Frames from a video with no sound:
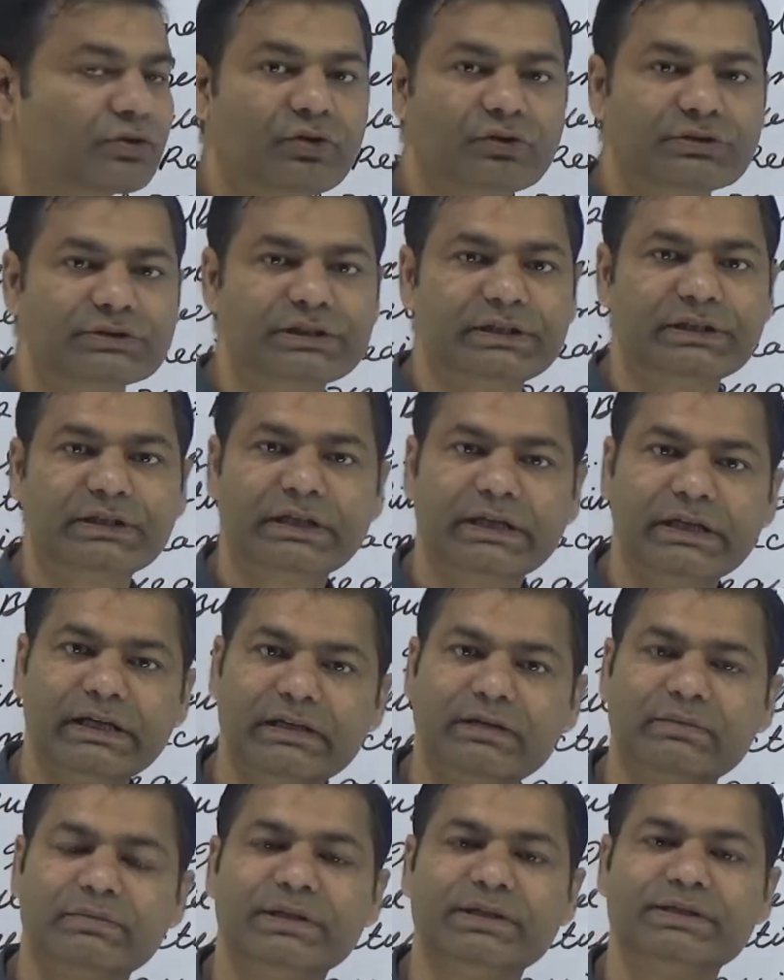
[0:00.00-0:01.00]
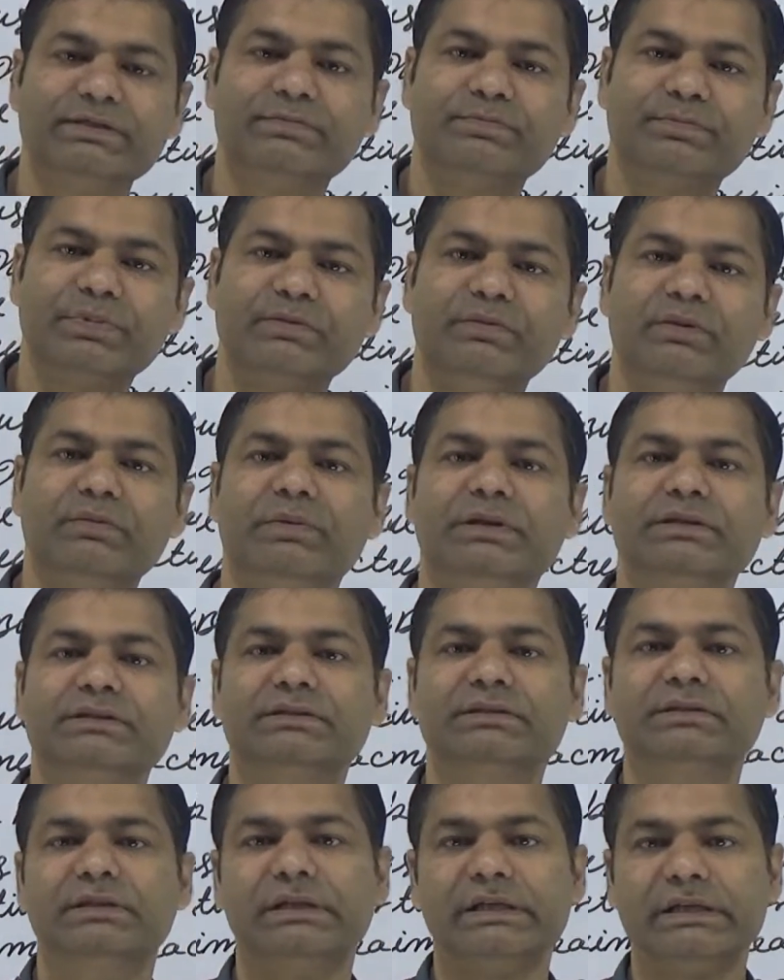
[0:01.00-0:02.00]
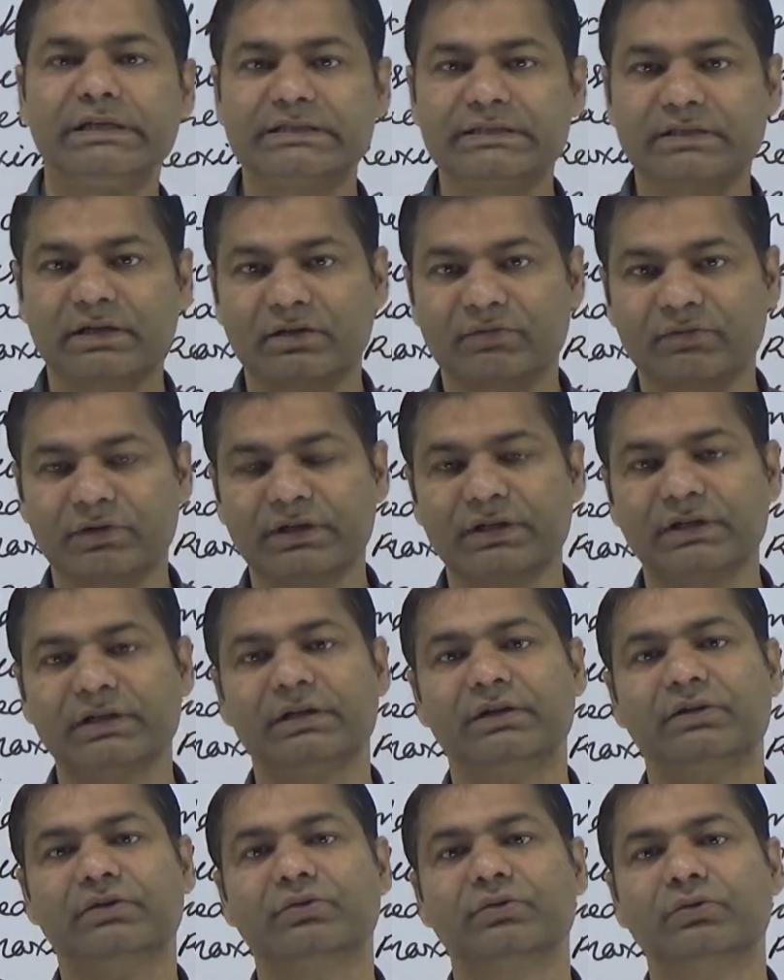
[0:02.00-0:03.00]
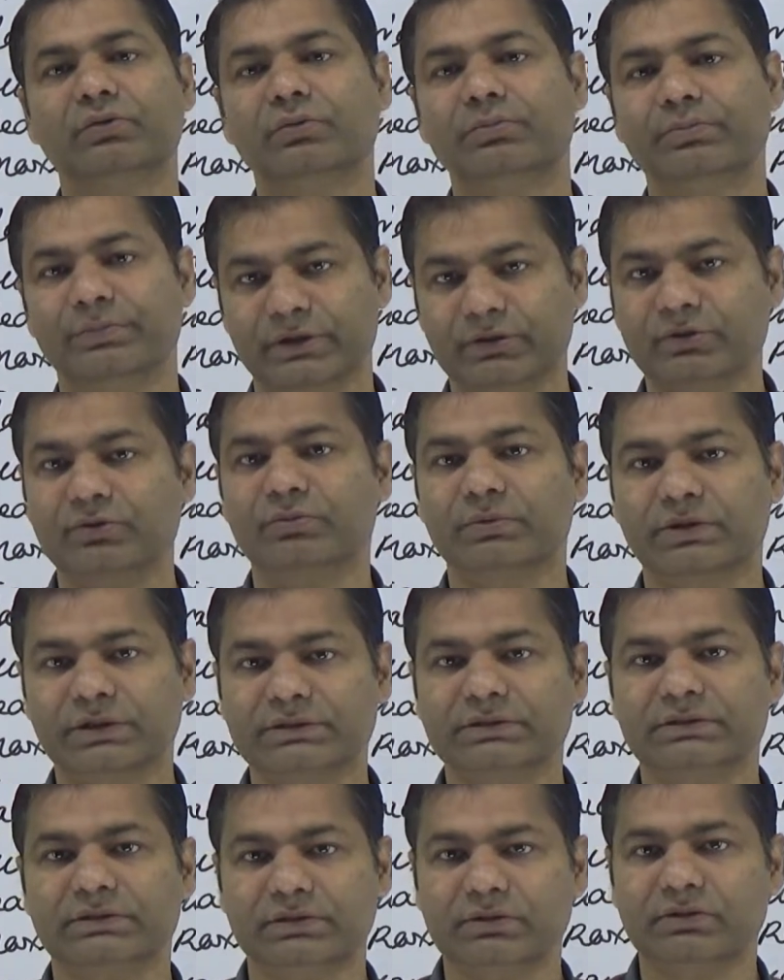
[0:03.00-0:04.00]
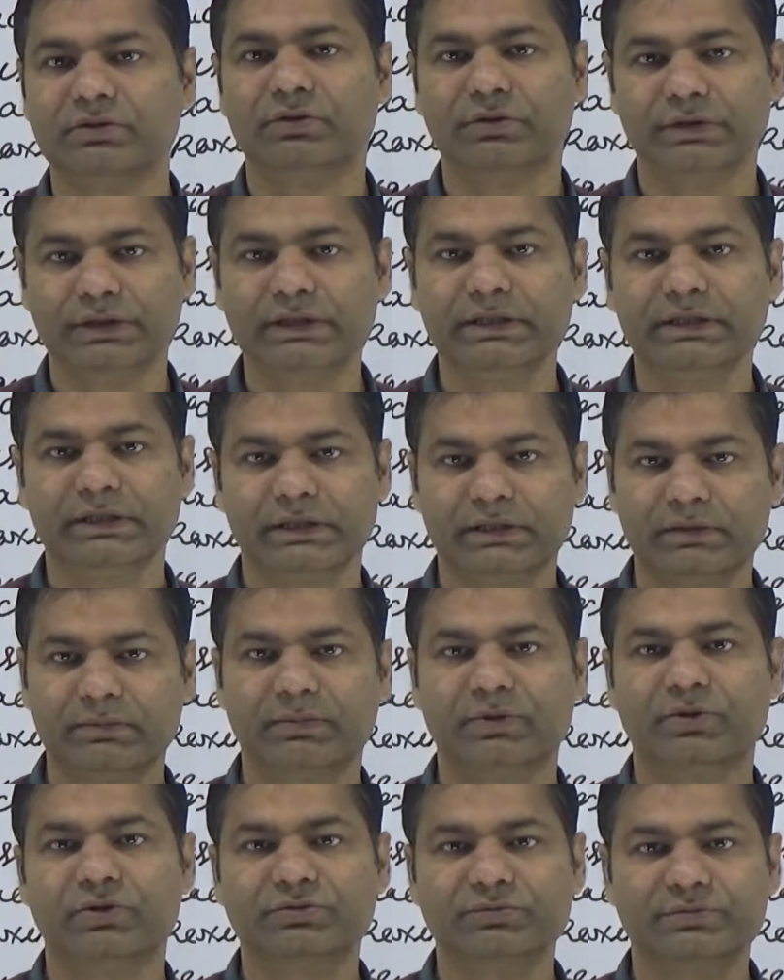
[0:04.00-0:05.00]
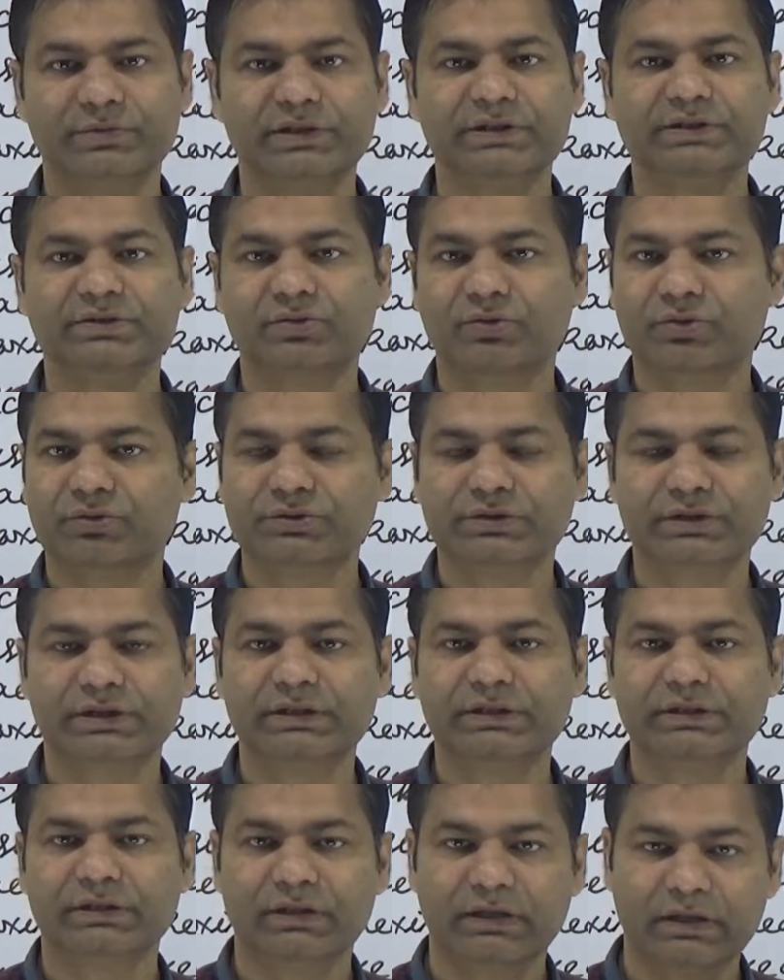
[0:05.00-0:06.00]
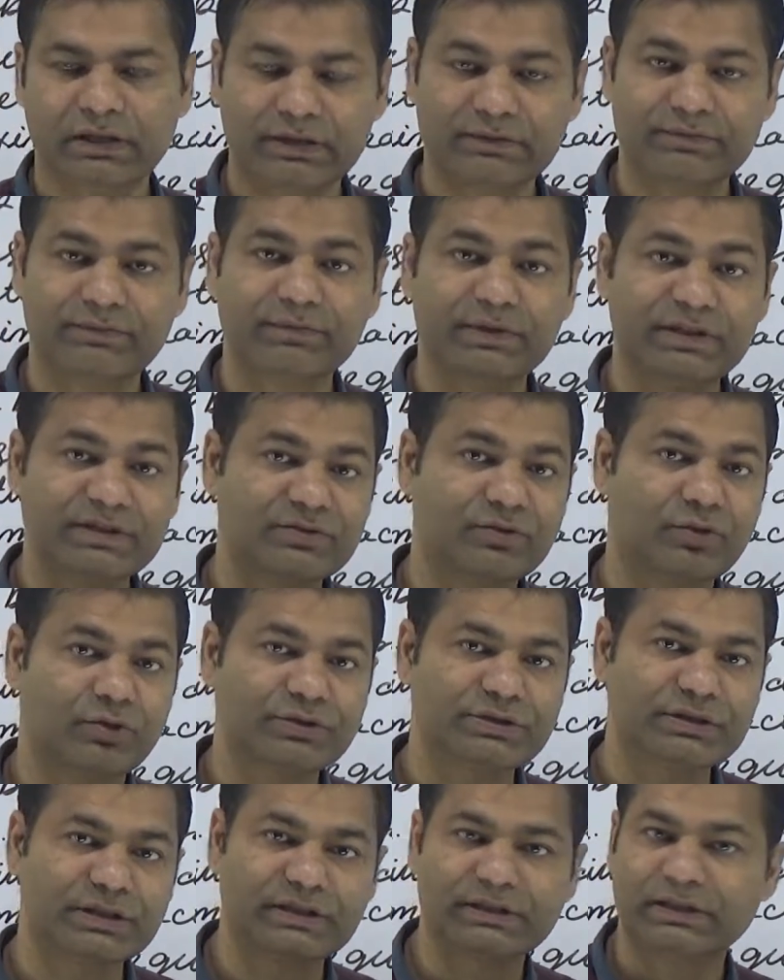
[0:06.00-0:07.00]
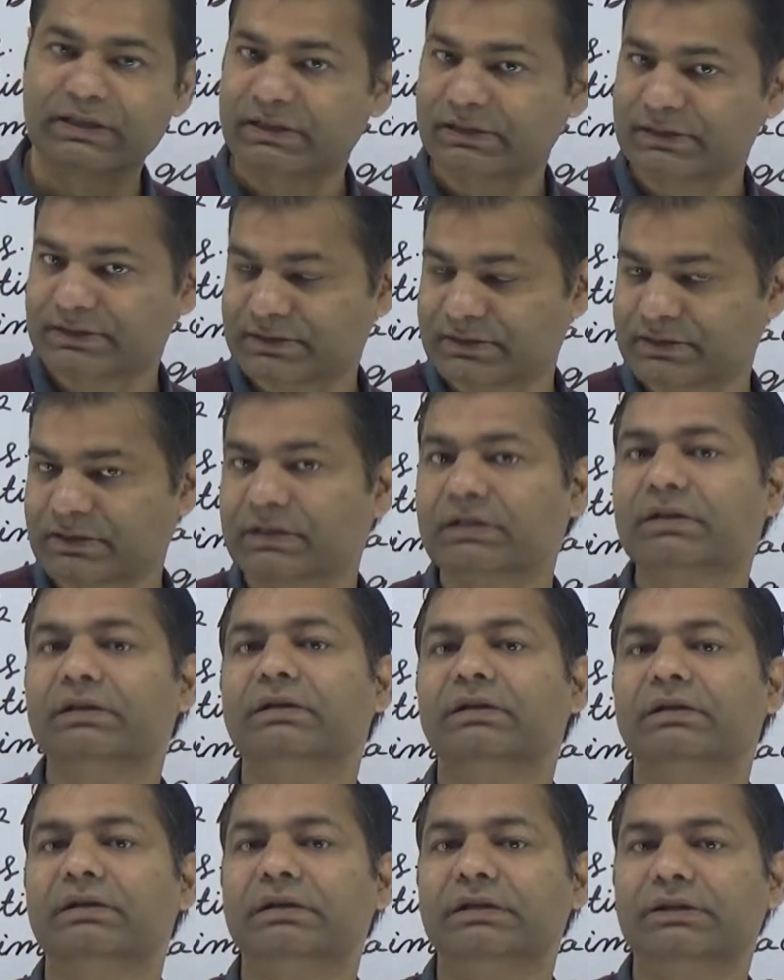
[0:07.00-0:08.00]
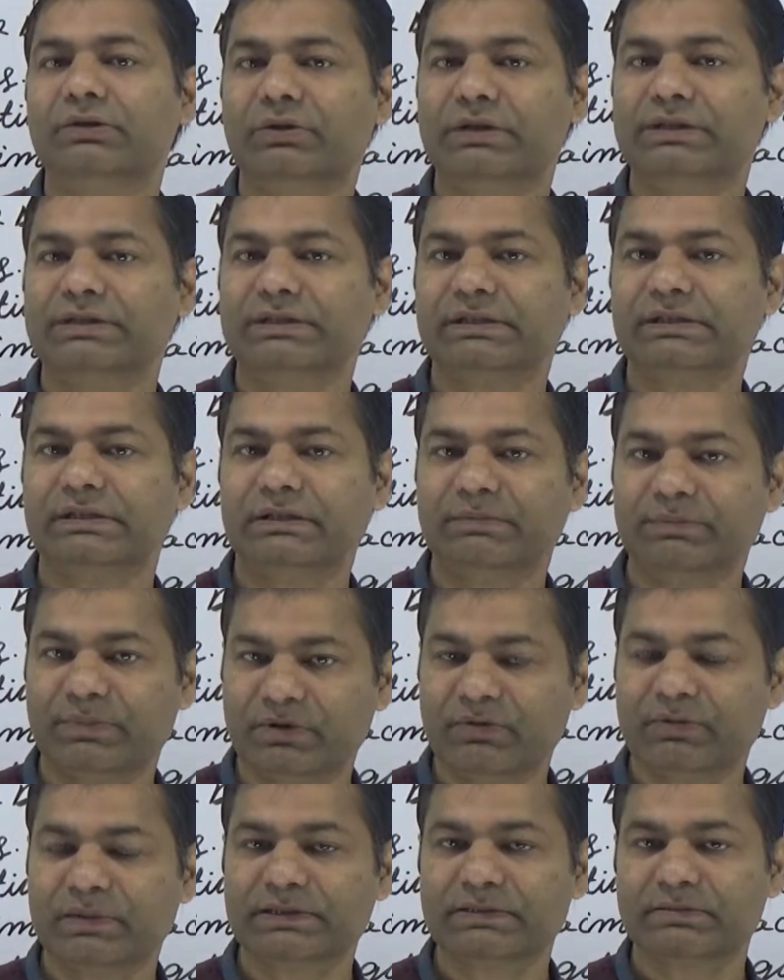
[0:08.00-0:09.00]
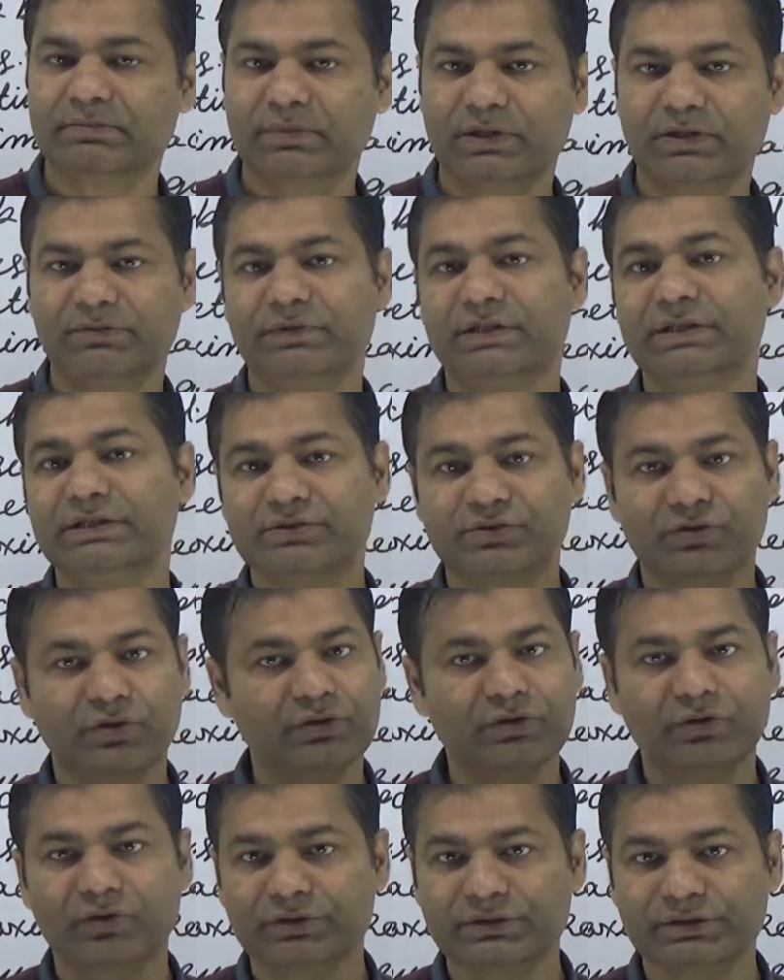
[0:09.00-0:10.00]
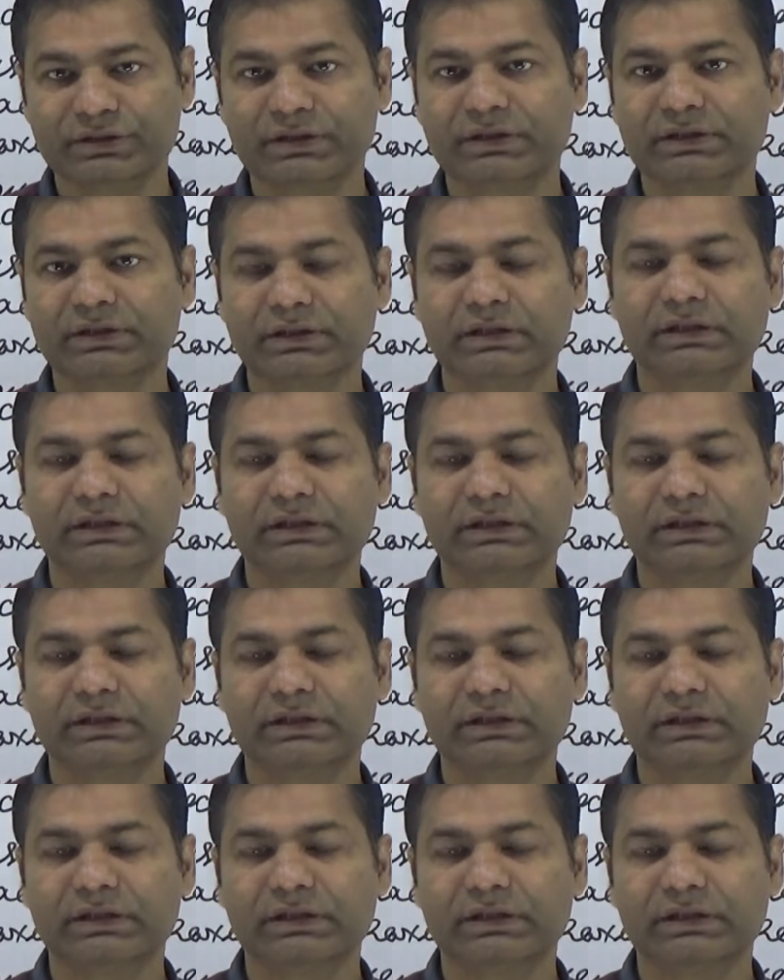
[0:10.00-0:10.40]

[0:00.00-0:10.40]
constant, it means PV bus is converted into PQ bus. Okay, because V is constant. If V is constant, then you can say that PV bus, but V is not constant